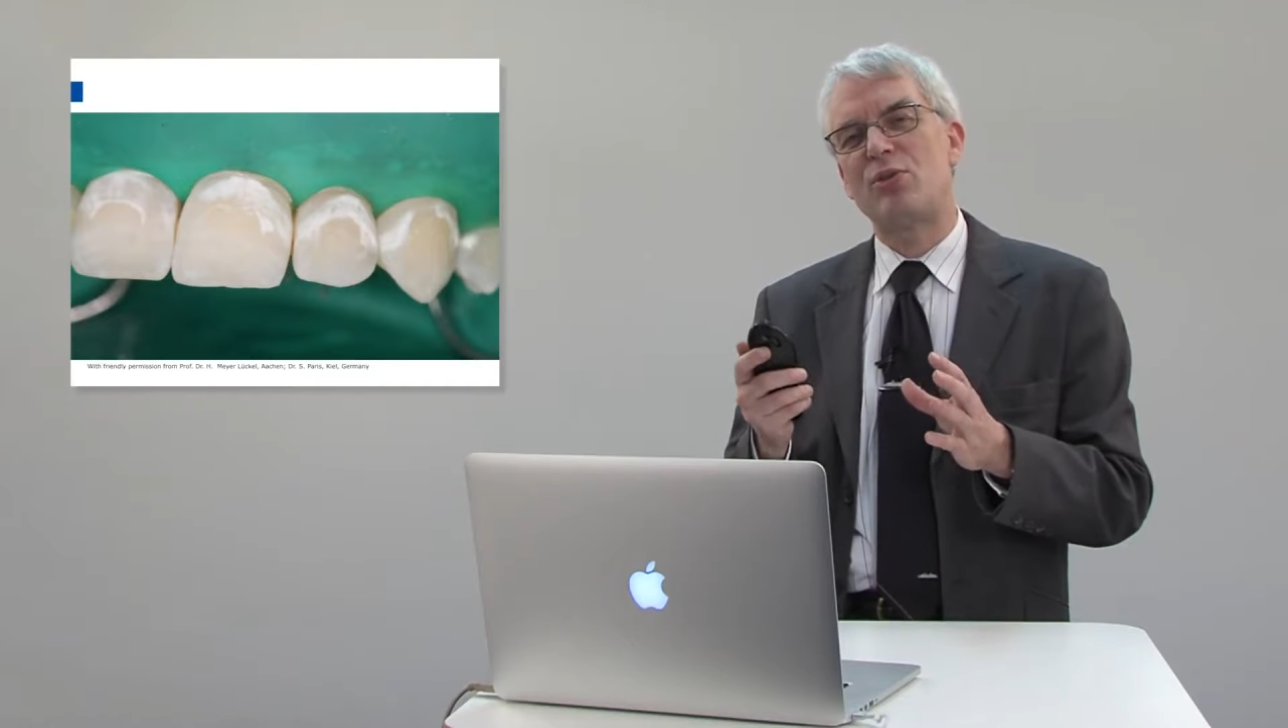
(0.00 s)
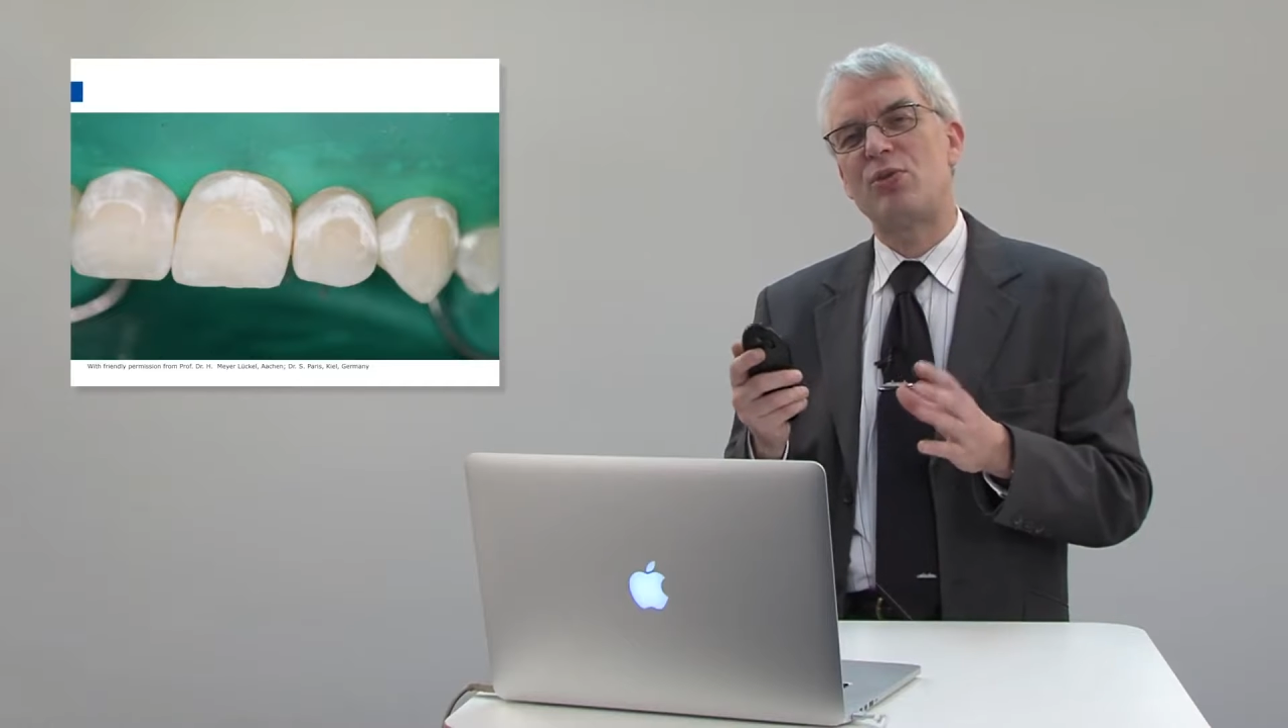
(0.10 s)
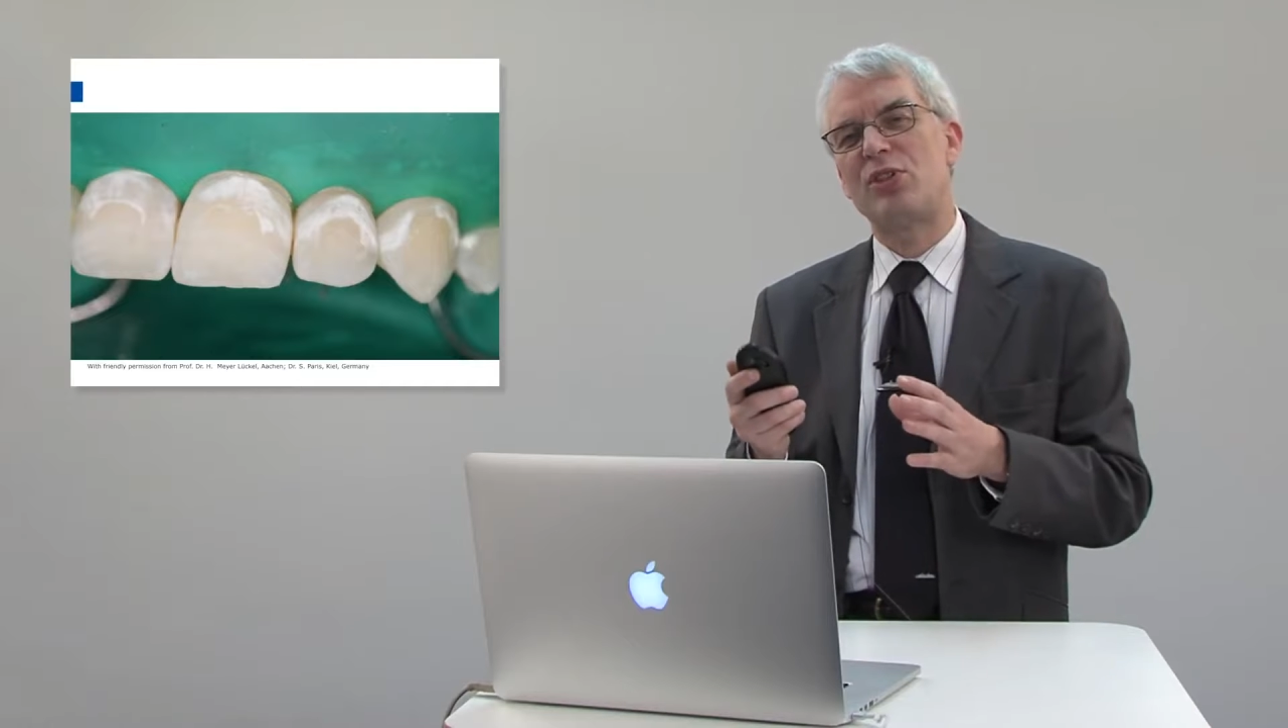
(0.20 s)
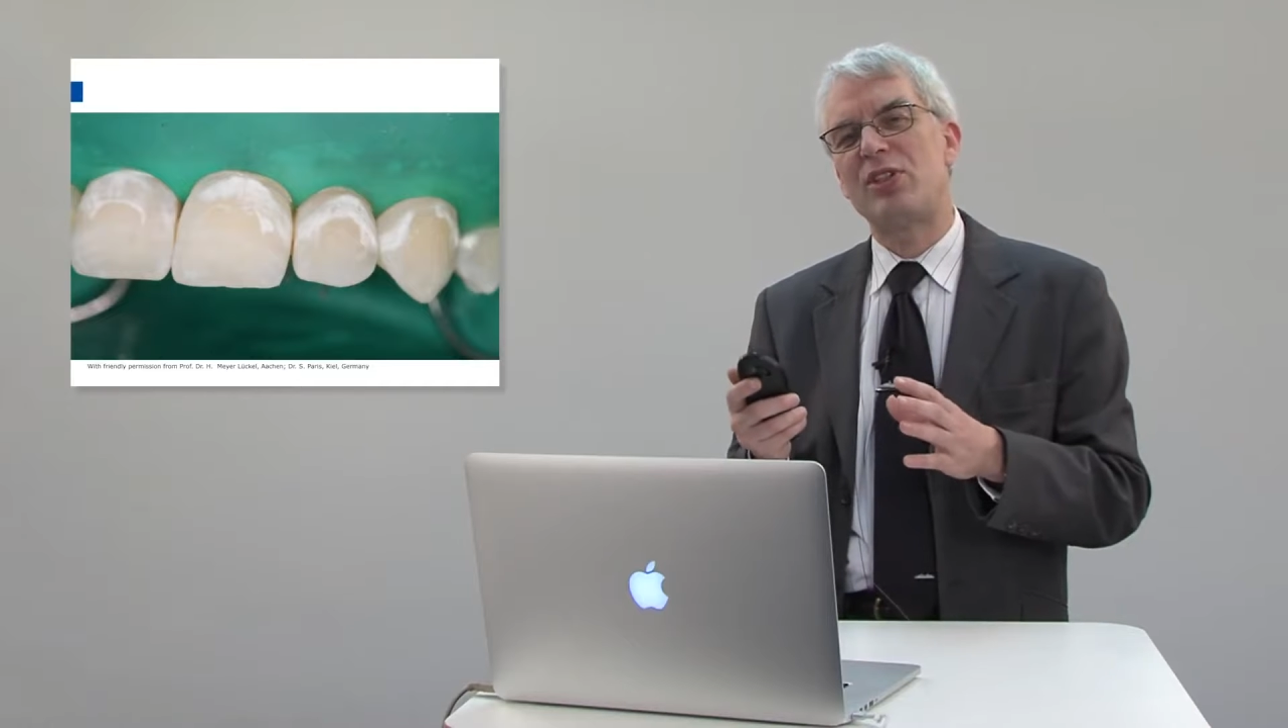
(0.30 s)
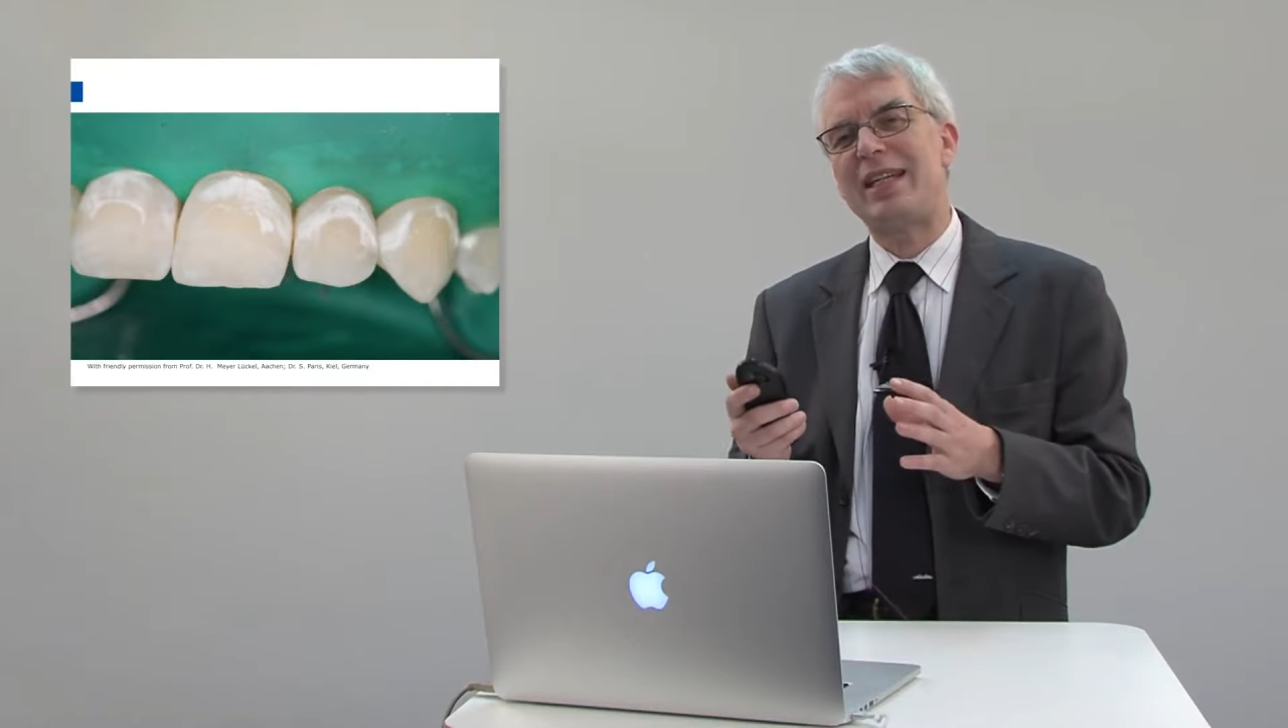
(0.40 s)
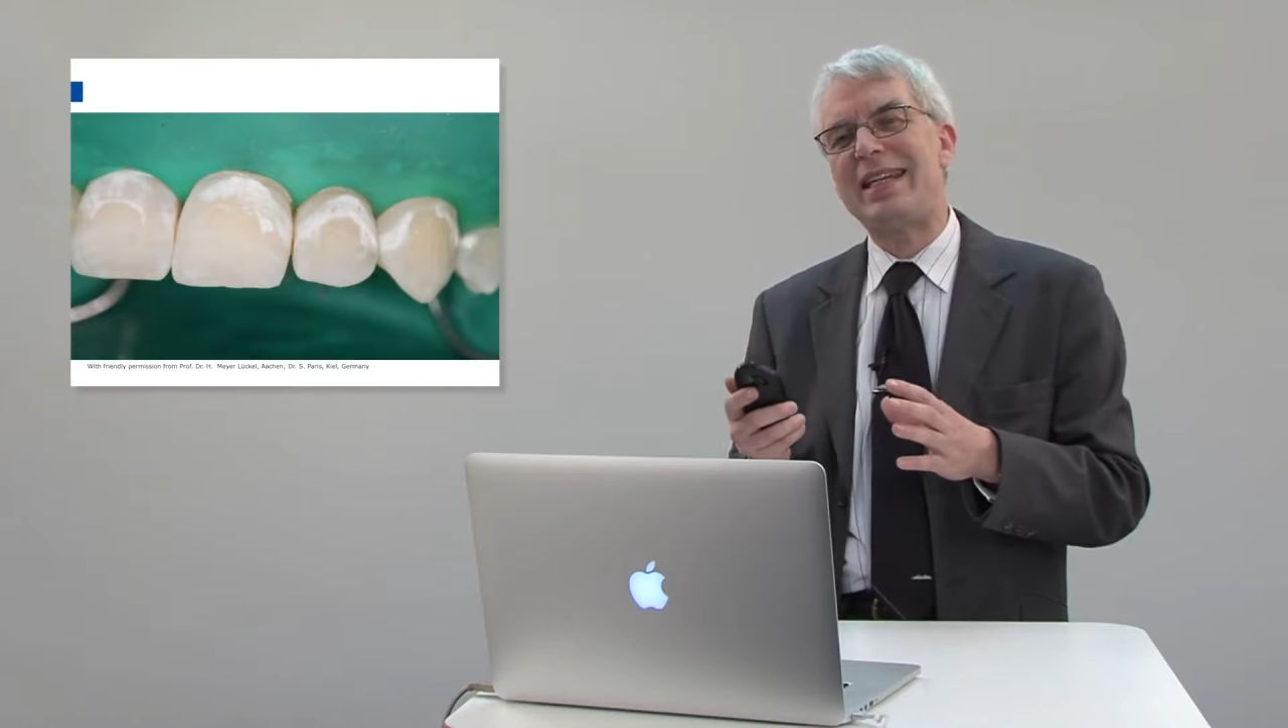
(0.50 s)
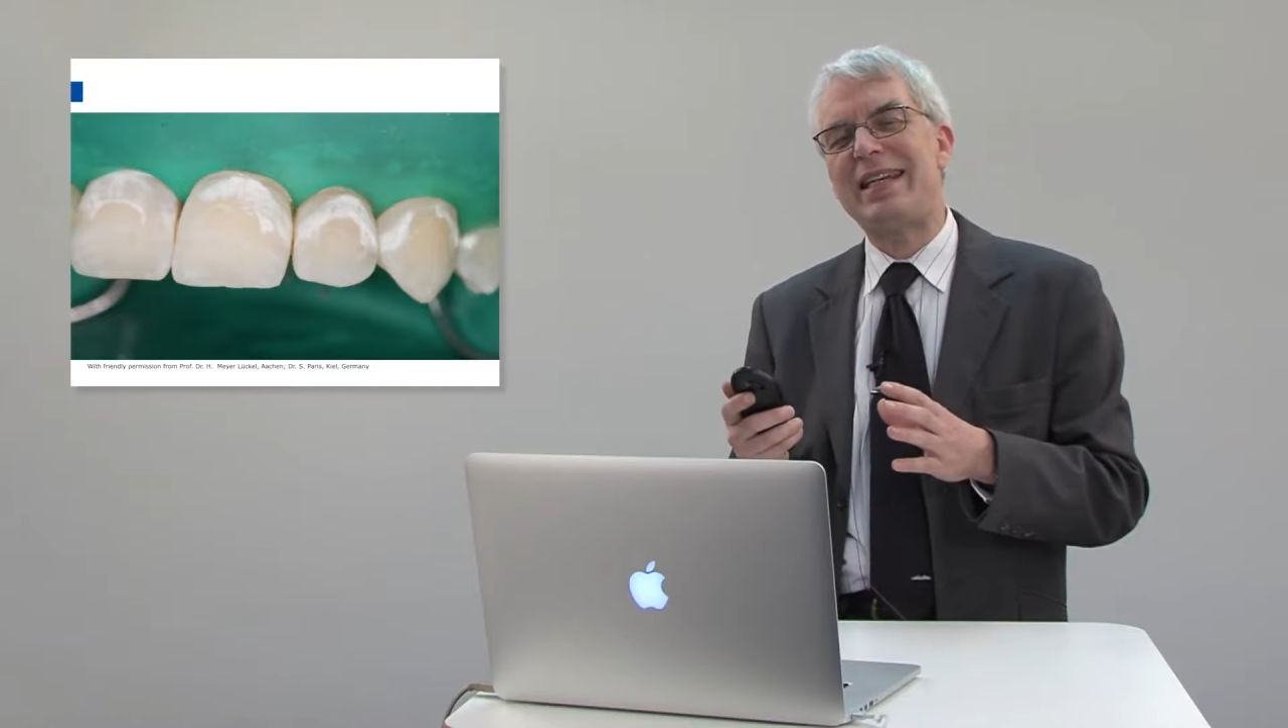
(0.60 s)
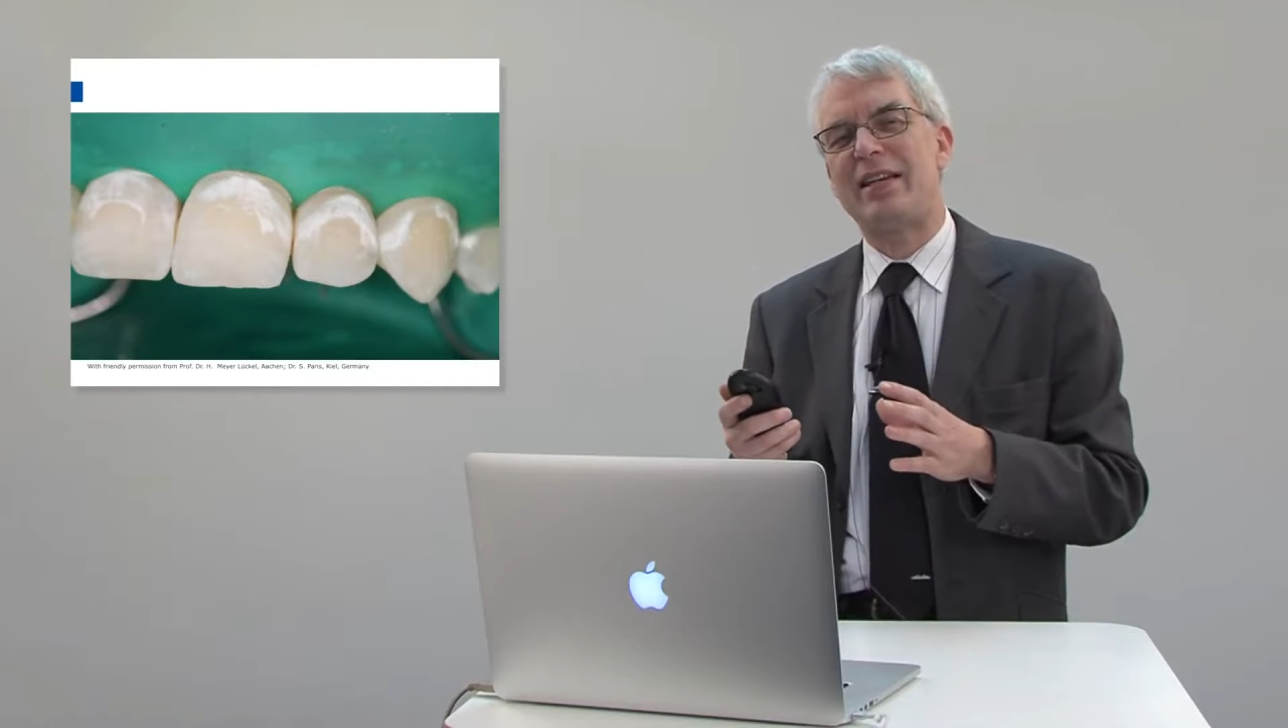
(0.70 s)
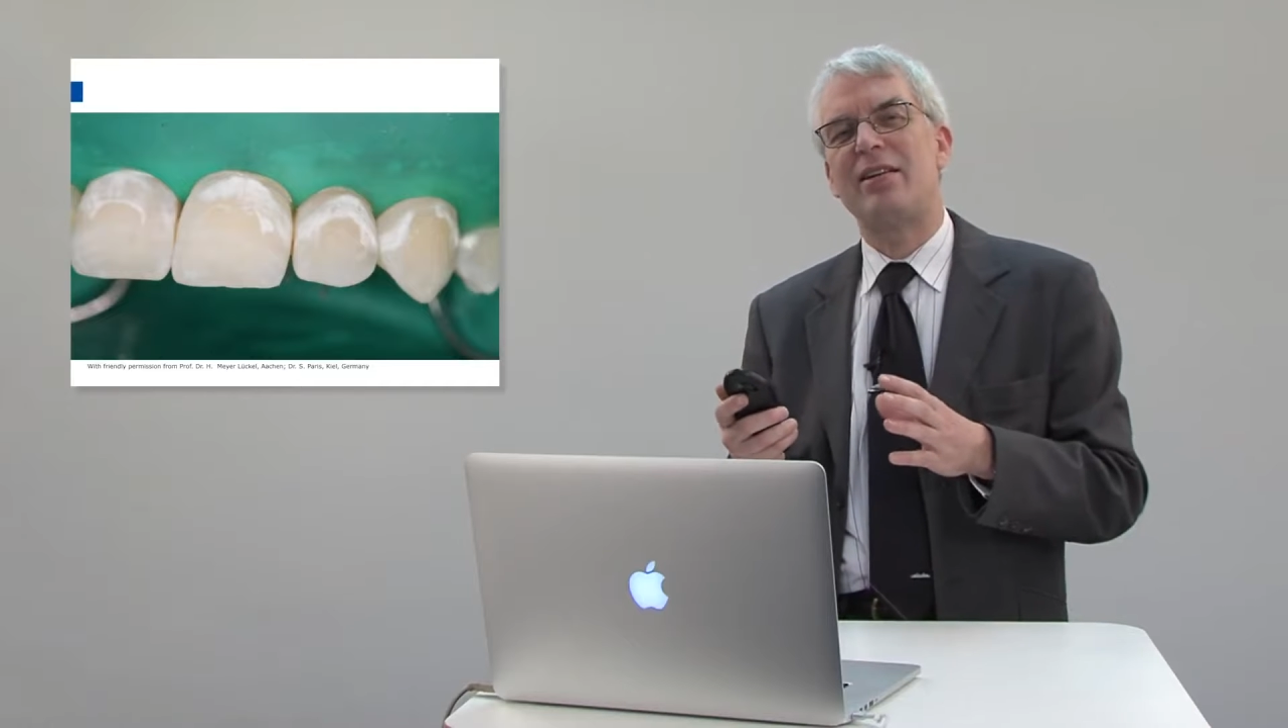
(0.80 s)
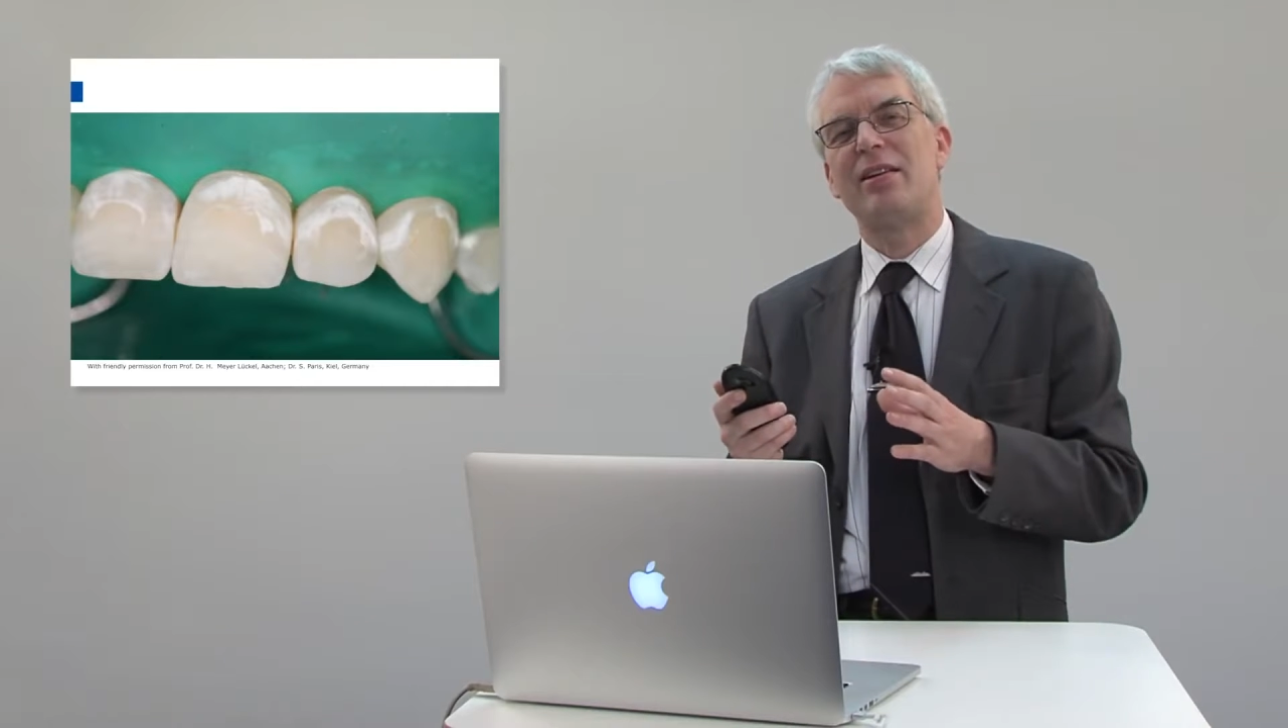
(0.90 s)
to
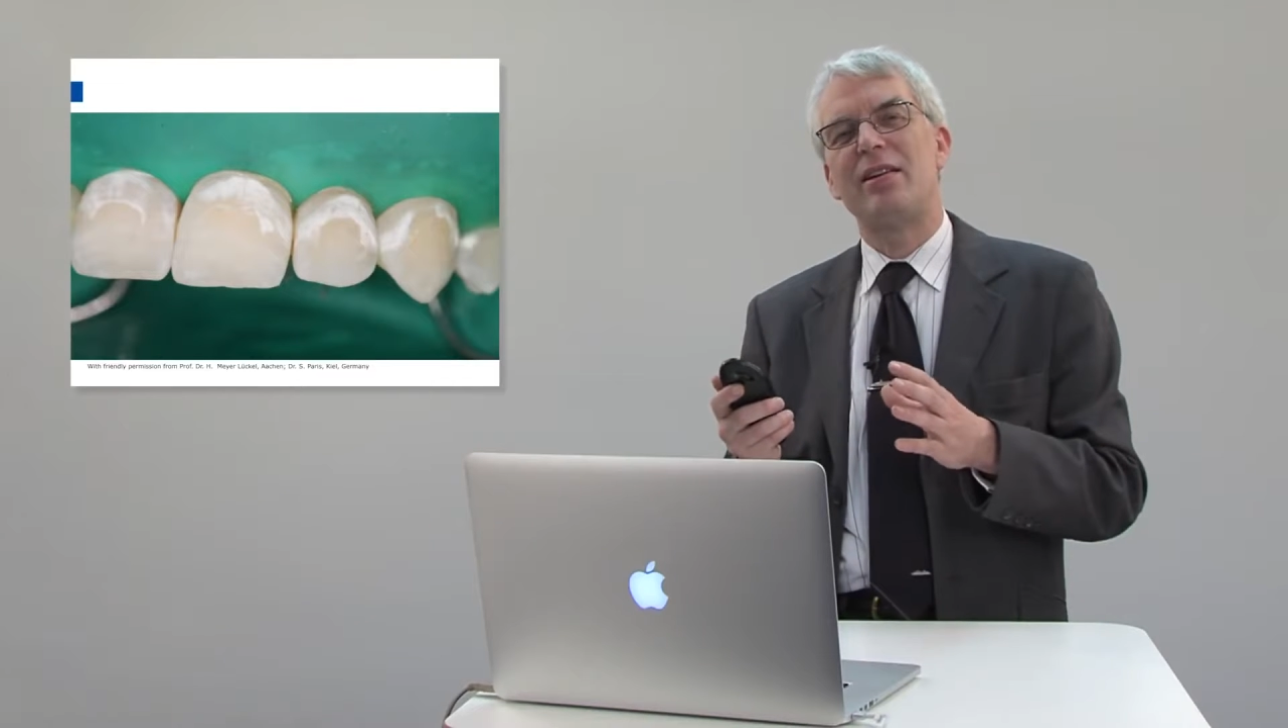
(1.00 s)
see